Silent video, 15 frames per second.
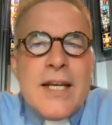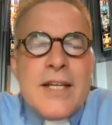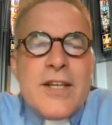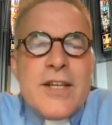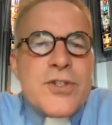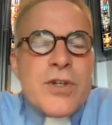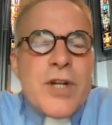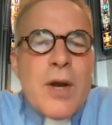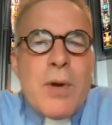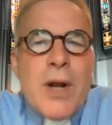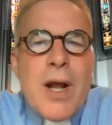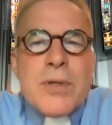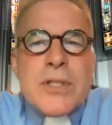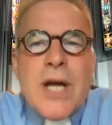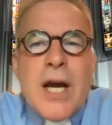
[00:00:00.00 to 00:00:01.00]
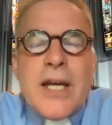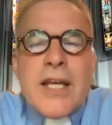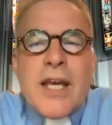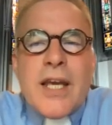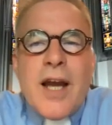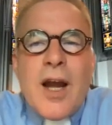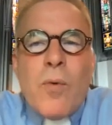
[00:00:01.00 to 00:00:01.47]
Yesterday when I was
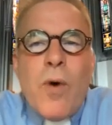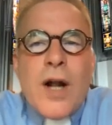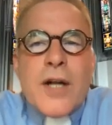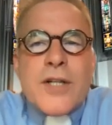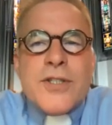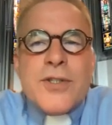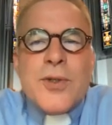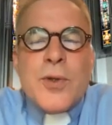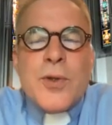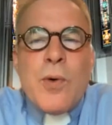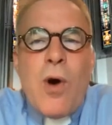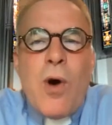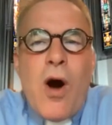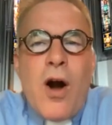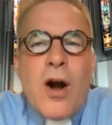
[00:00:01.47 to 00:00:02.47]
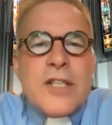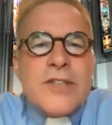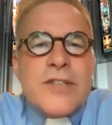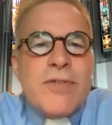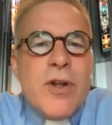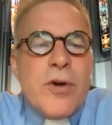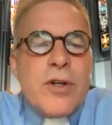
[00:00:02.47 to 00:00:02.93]
hiking, I watched two hawks
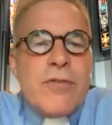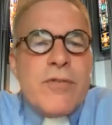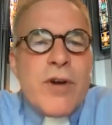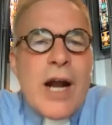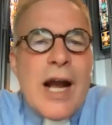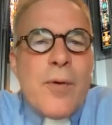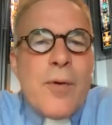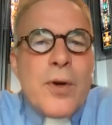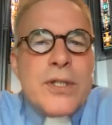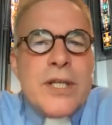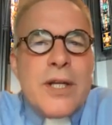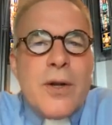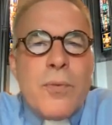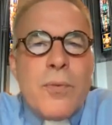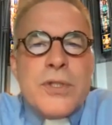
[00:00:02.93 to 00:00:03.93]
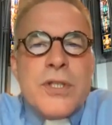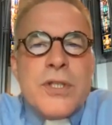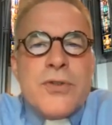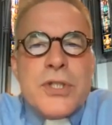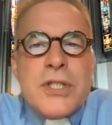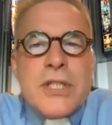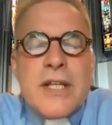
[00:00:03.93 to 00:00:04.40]
floating for hours, and it was
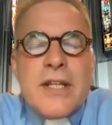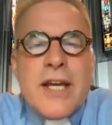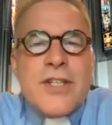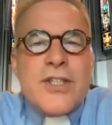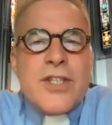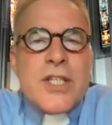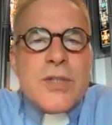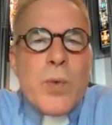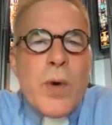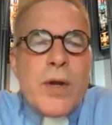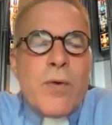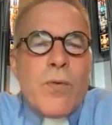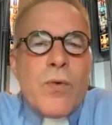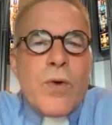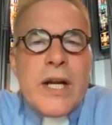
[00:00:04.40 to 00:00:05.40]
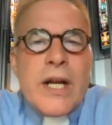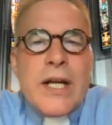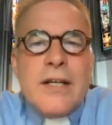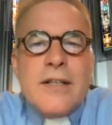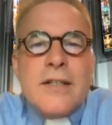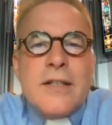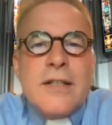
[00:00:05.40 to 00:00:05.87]
interesting. They just went
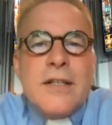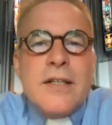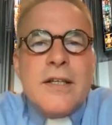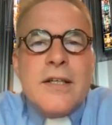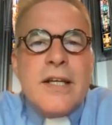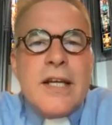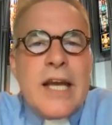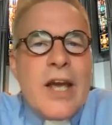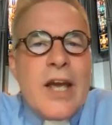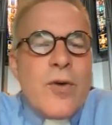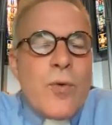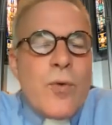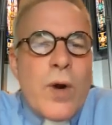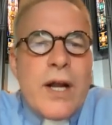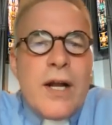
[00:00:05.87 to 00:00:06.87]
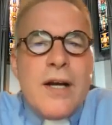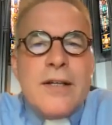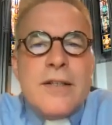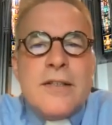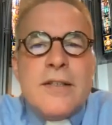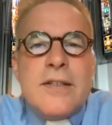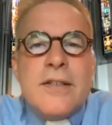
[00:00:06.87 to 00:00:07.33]
round and
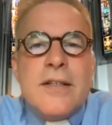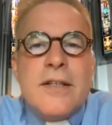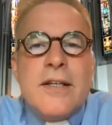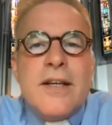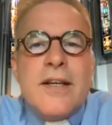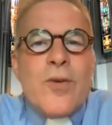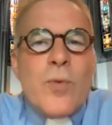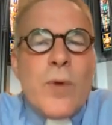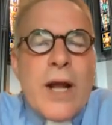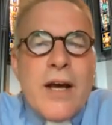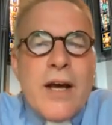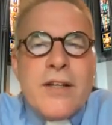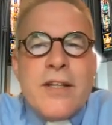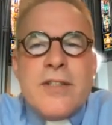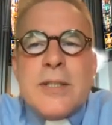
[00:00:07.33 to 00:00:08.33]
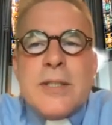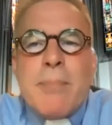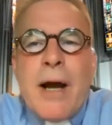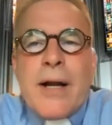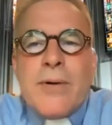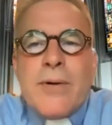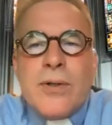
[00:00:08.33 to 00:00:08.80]
round and round in
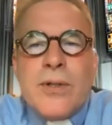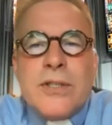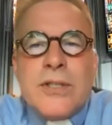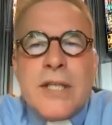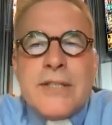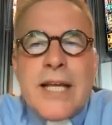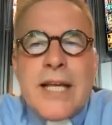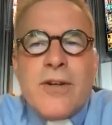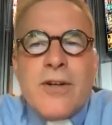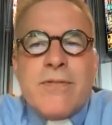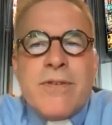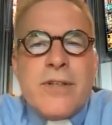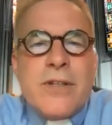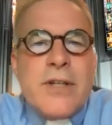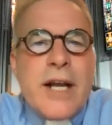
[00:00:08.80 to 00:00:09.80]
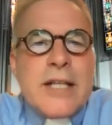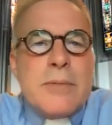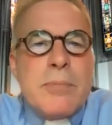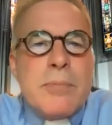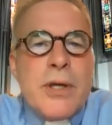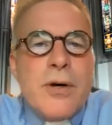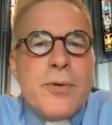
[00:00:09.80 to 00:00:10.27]
spirals as they looked for their next
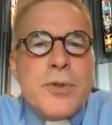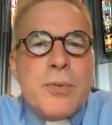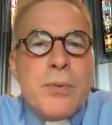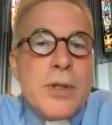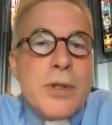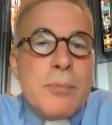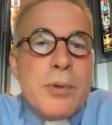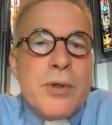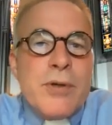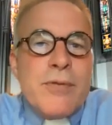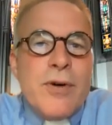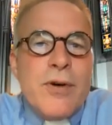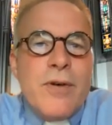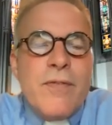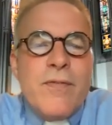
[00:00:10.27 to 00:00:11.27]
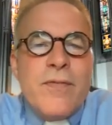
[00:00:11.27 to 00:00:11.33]
meal. It was really beautiful.